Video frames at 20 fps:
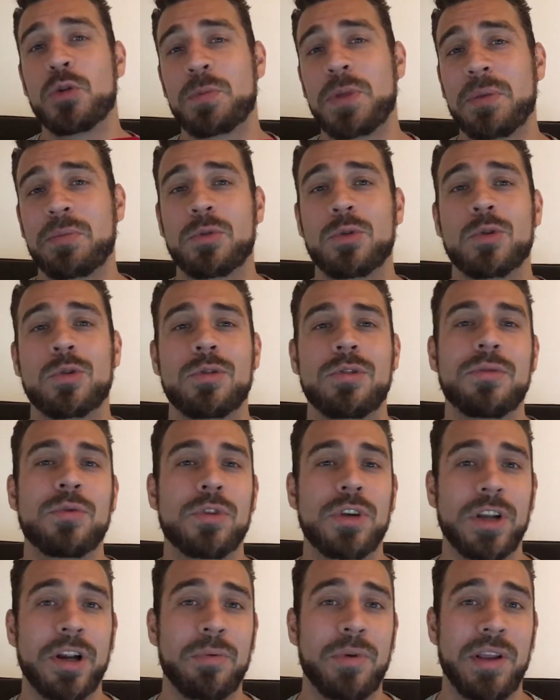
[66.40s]
most people would,
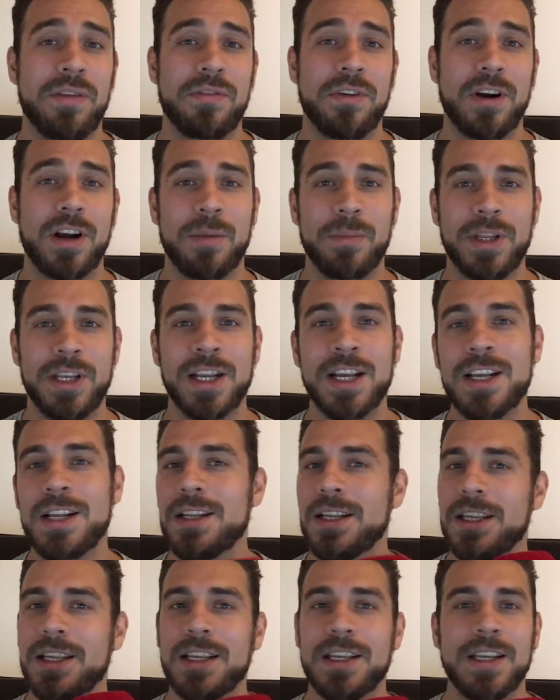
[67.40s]
would agree there. I mean,
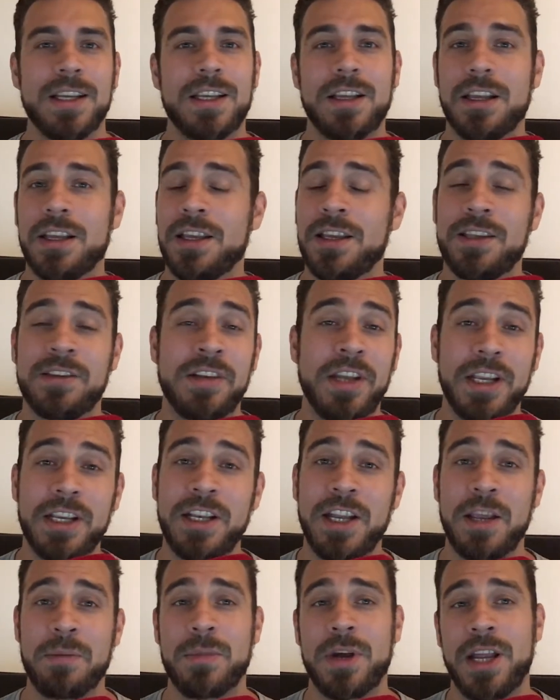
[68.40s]
his
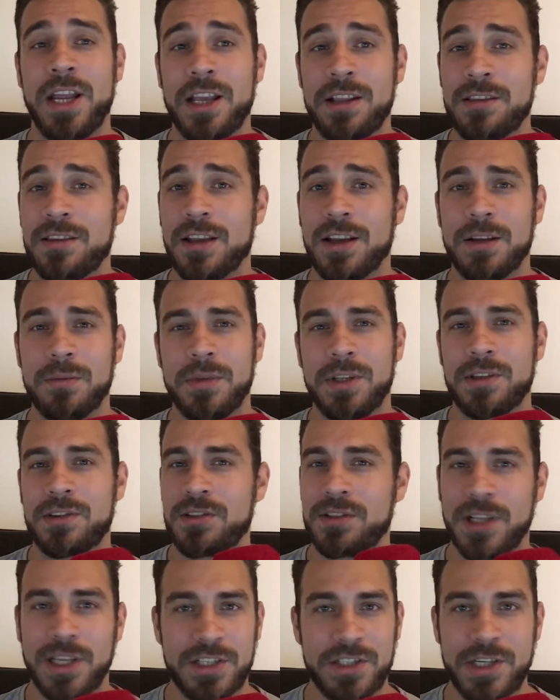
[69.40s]
nickname Marreta means
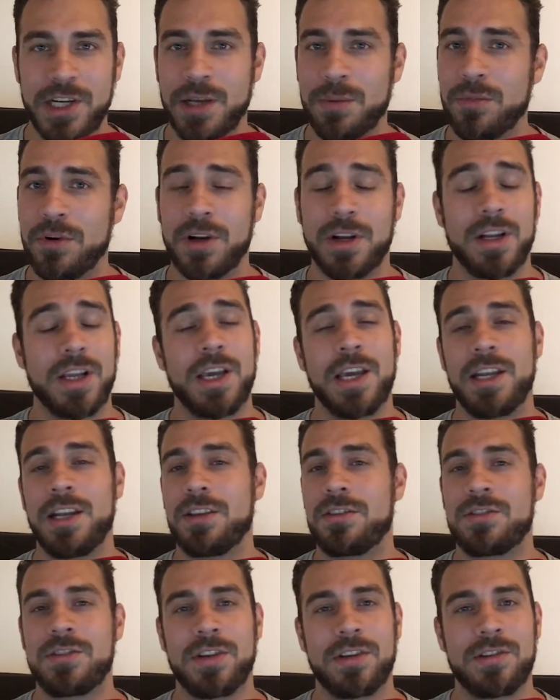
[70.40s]
sledgehammer, and
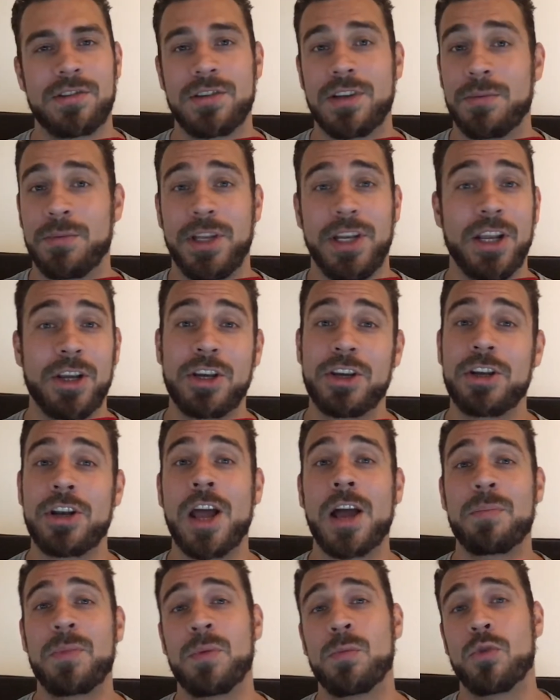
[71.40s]
it's just I mean, it could
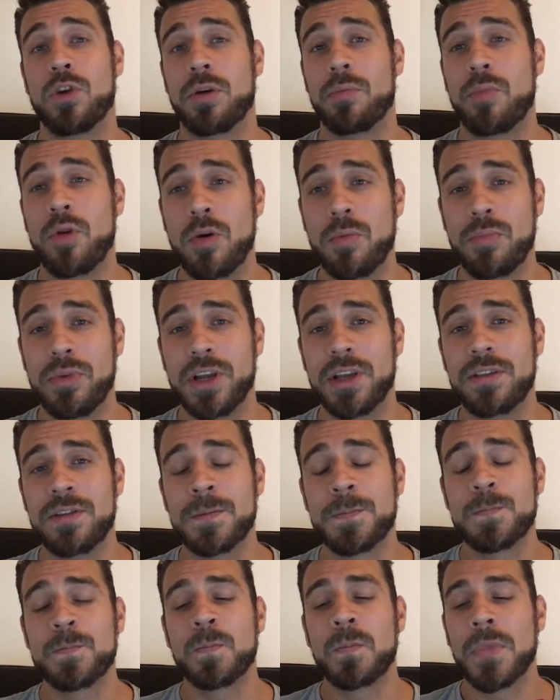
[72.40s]
not be more appropriate.